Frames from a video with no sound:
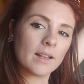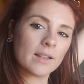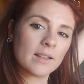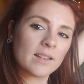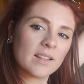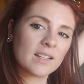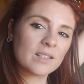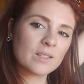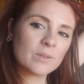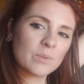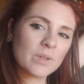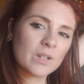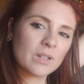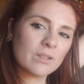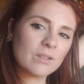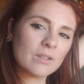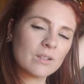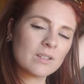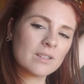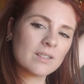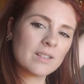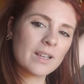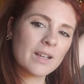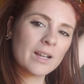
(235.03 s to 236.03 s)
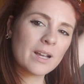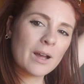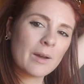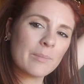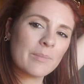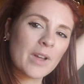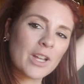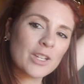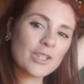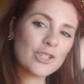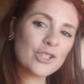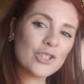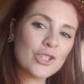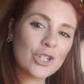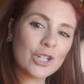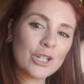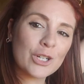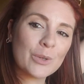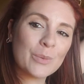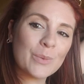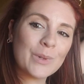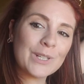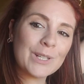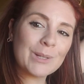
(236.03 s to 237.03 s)
That's what it looks like. I'm not
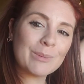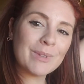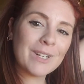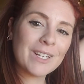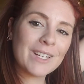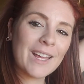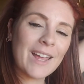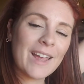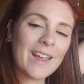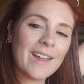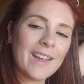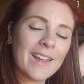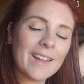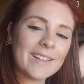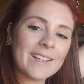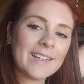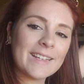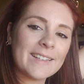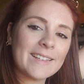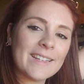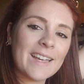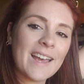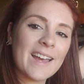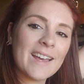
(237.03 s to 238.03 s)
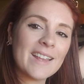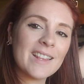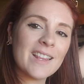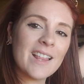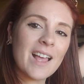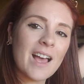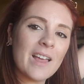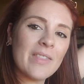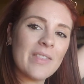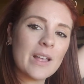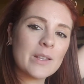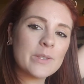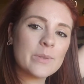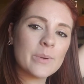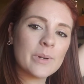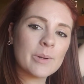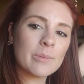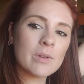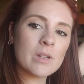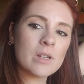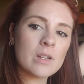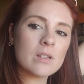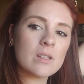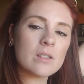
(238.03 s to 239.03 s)
sure where I'm going to hang it yet. That's what I'm
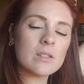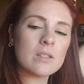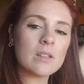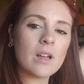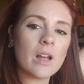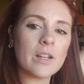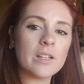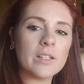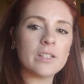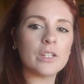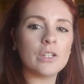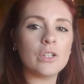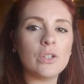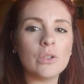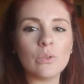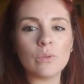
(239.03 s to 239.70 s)
going to decide to do